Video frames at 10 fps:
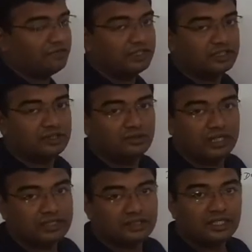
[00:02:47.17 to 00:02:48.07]
which is known
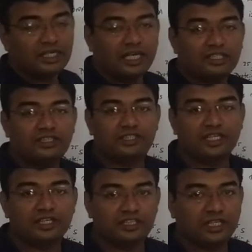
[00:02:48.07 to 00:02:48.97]
as
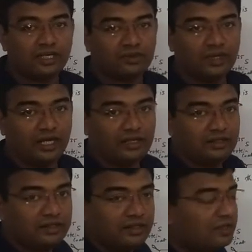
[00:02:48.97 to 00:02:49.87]
Escherichia coli,
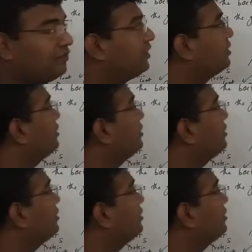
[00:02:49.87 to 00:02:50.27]
which is a